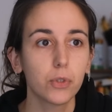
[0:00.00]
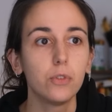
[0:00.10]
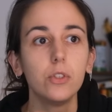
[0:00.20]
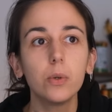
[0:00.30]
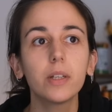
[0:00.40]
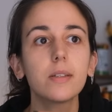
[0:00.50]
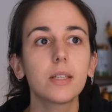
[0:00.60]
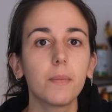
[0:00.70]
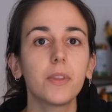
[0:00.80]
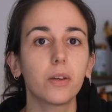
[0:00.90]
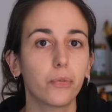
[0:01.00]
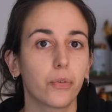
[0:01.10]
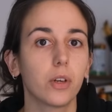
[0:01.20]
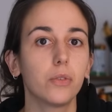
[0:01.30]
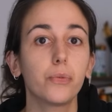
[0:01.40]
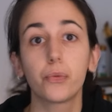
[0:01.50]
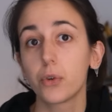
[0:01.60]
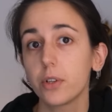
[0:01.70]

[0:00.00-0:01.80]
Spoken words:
to doing something fun for